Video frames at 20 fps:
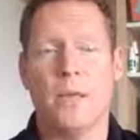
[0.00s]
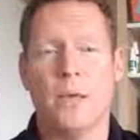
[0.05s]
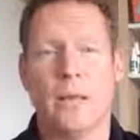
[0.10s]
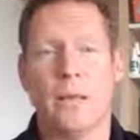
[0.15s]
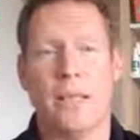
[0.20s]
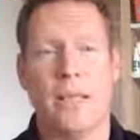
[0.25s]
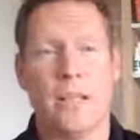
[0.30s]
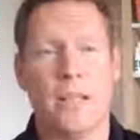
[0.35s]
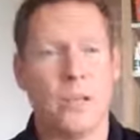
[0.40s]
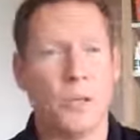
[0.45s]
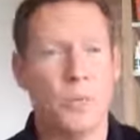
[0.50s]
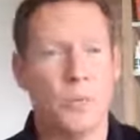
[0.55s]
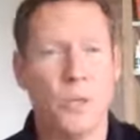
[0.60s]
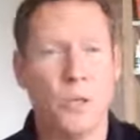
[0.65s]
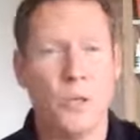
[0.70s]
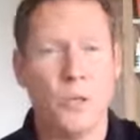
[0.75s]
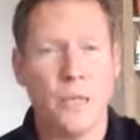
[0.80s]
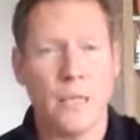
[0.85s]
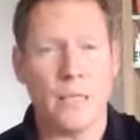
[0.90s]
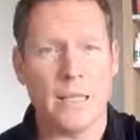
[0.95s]
And it's like
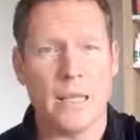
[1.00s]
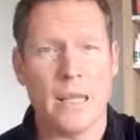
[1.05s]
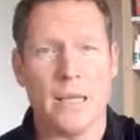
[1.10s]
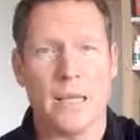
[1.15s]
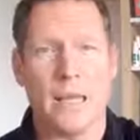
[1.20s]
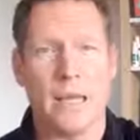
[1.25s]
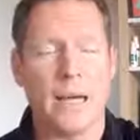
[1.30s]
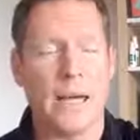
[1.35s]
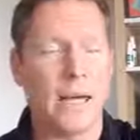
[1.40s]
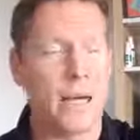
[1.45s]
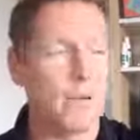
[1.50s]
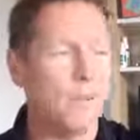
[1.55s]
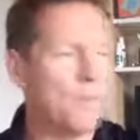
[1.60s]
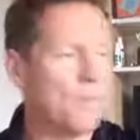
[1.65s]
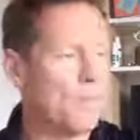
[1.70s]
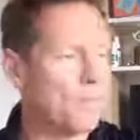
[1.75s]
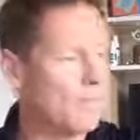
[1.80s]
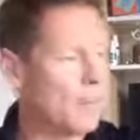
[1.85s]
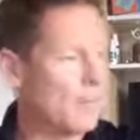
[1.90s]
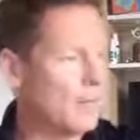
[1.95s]
building that
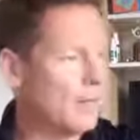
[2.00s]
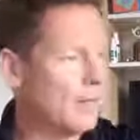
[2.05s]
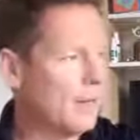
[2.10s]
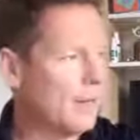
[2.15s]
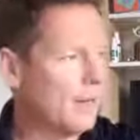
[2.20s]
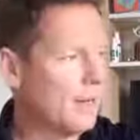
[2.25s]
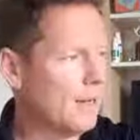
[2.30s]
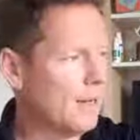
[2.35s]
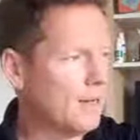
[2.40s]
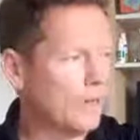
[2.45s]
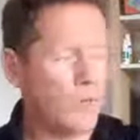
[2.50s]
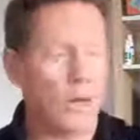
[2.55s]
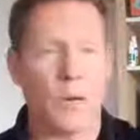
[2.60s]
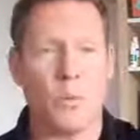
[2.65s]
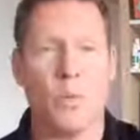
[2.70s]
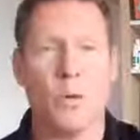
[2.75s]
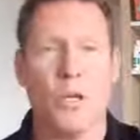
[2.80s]
Great